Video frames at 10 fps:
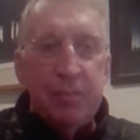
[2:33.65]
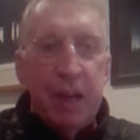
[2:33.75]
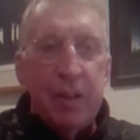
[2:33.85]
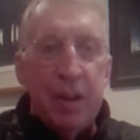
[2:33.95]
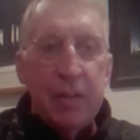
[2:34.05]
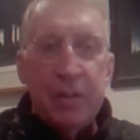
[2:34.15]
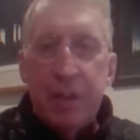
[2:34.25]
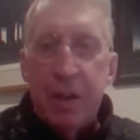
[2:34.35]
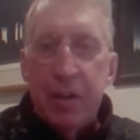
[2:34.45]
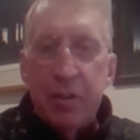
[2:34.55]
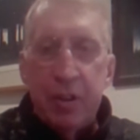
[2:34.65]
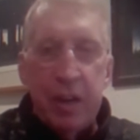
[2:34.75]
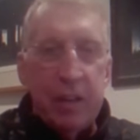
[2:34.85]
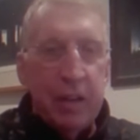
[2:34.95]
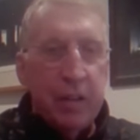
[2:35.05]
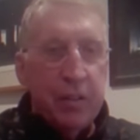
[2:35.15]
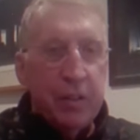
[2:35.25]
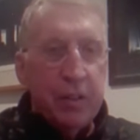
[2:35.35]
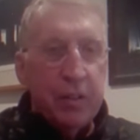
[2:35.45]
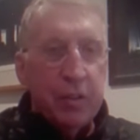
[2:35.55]
I like the contract, and I
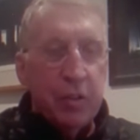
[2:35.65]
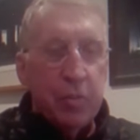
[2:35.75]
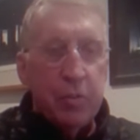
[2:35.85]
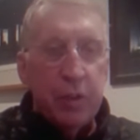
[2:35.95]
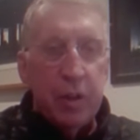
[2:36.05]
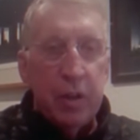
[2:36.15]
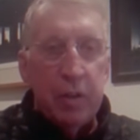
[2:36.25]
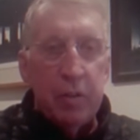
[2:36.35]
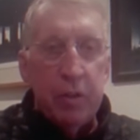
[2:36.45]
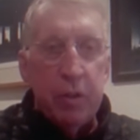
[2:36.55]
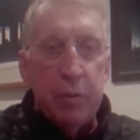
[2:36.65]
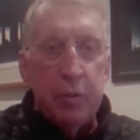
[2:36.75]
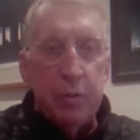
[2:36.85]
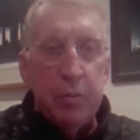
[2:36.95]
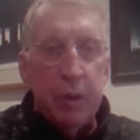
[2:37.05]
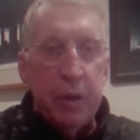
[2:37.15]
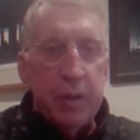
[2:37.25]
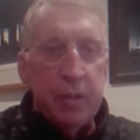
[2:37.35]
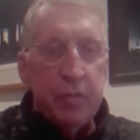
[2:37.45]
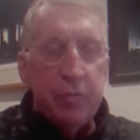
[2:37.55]
think the terms are agreeable to the
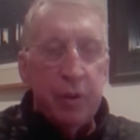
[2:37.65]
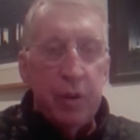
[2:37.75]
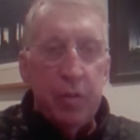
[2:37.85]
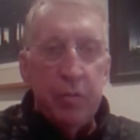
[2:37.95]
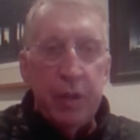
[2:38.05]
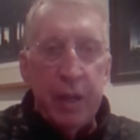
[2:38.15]
parties involved,